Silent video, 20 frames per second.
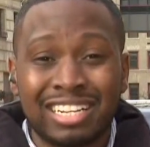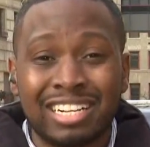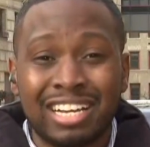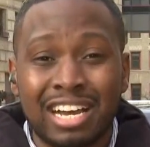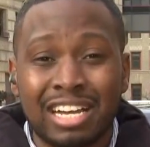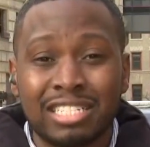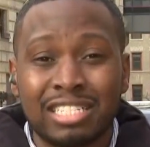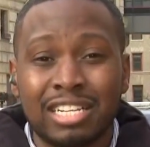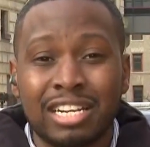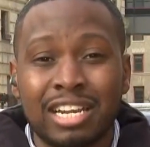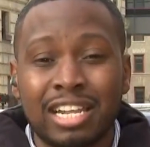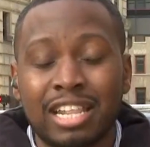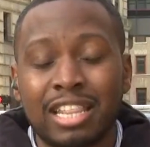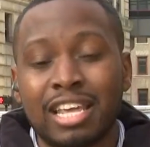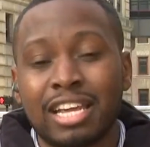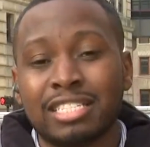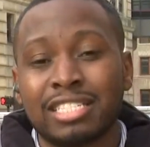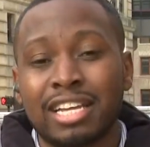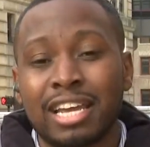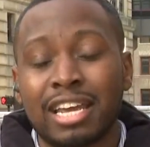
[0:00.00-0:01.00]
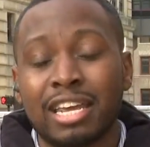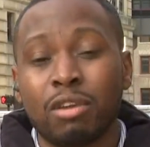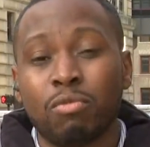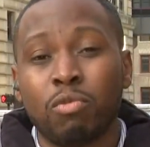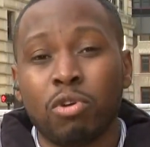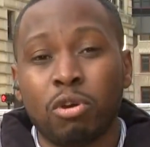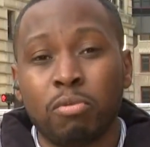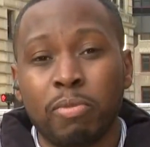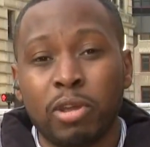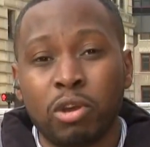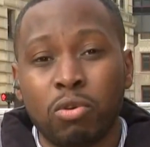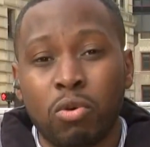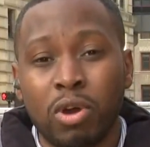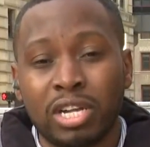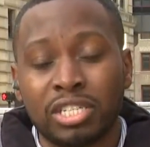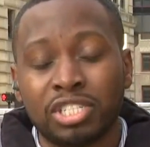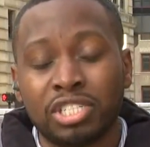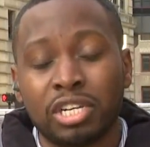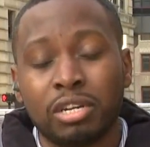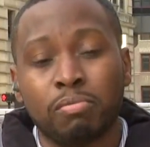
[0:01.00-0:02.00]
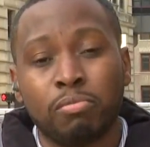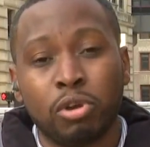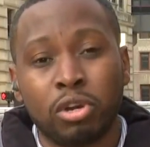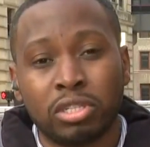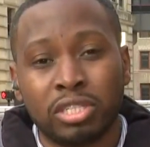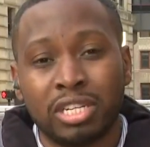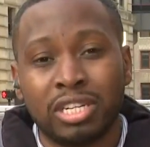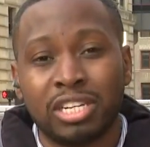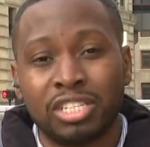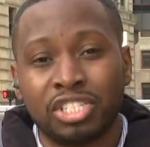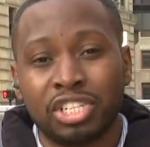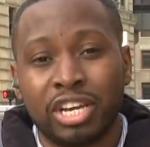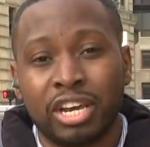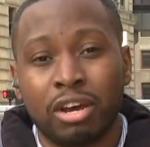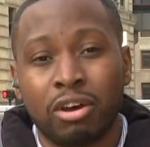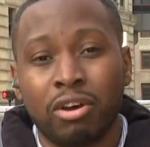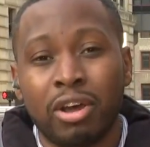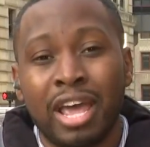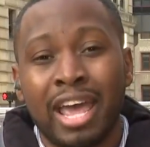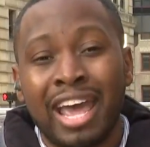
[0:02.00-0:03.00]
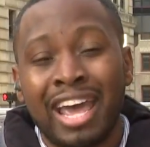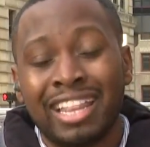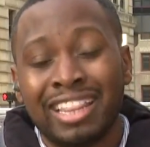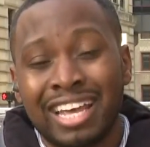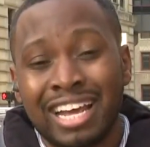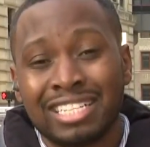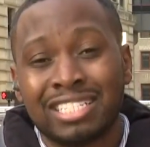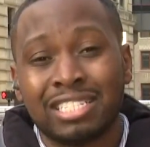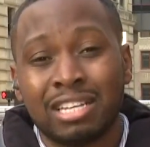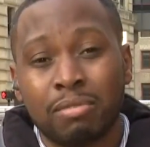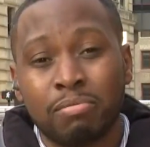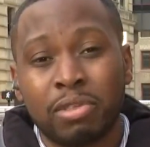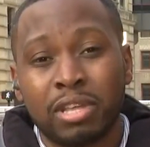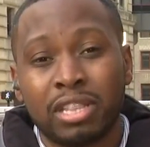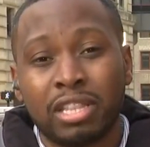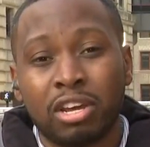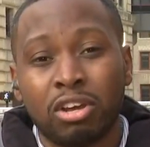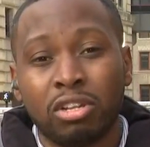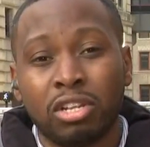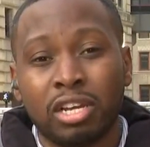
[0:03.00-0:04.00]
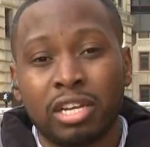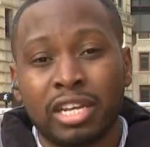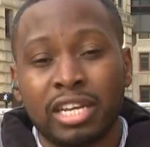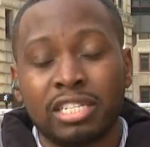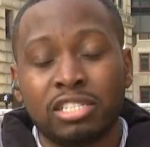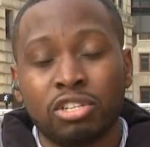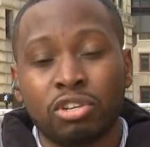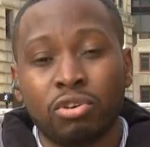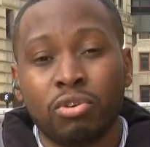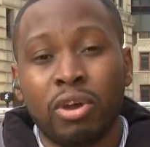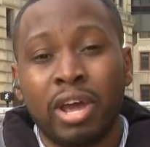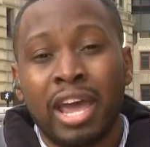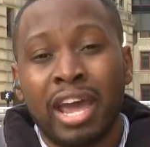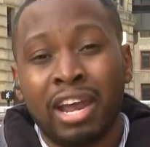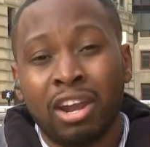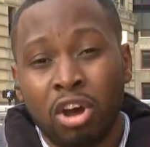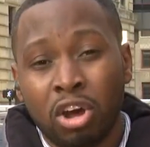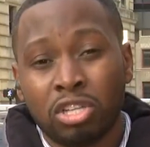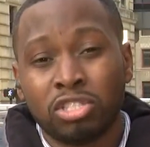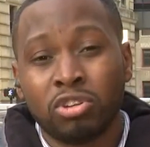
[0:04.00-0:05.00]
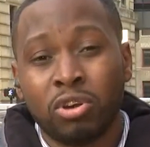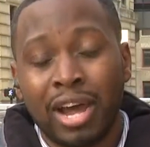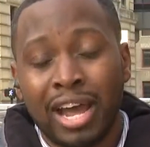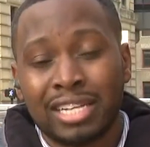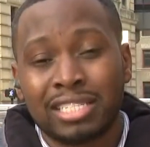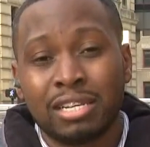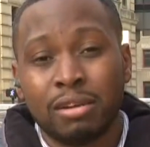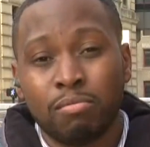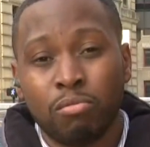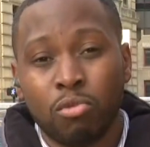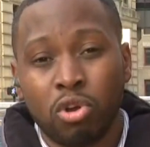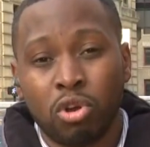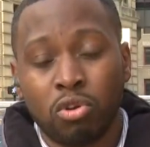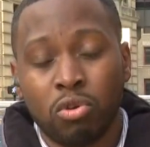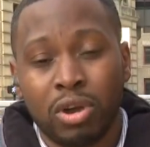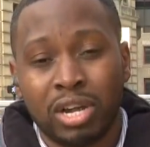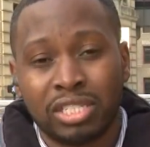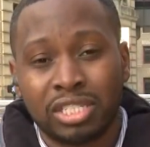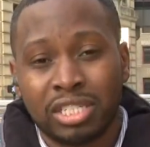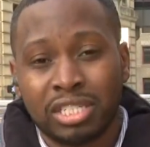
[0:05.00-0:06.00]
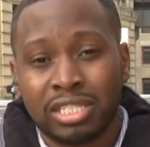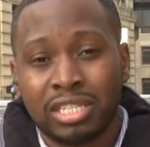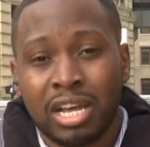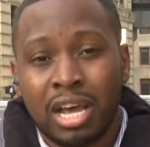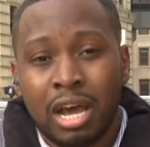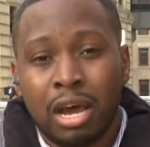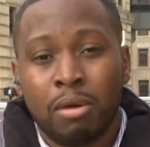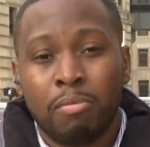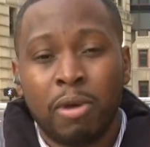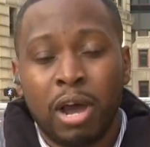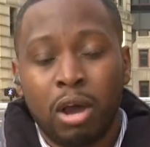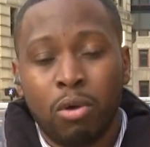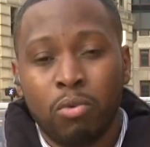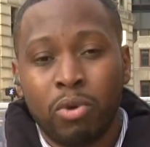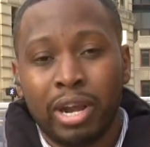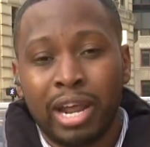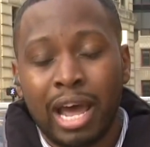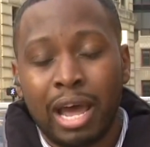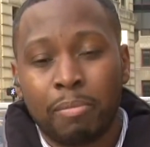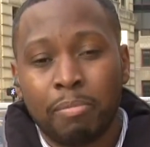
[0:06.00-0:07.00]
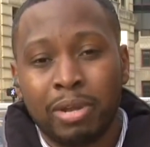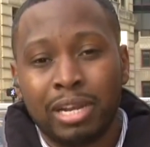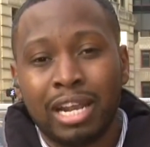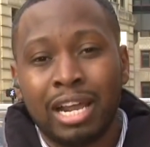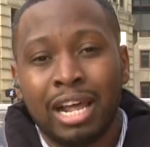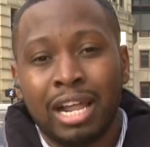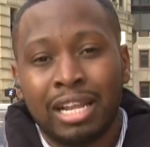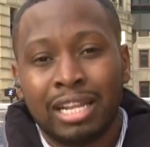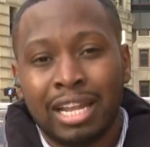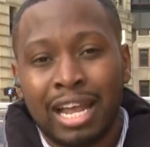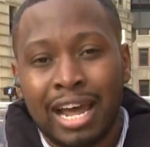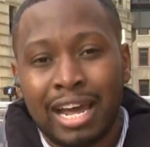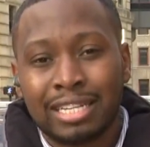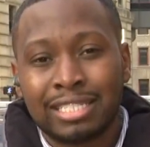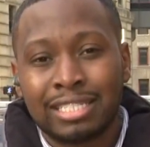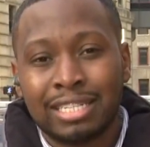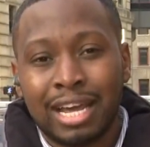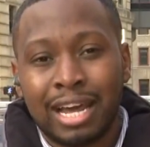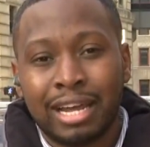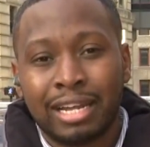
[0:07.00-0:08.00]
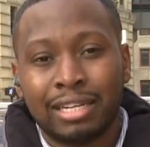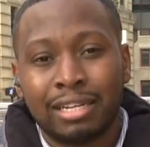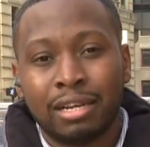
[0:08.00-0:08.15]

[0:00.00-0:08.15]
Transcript: custody, they say he will be questioned, booked into jail, and that's something they'll look into and also ask him more questions about what happened last night.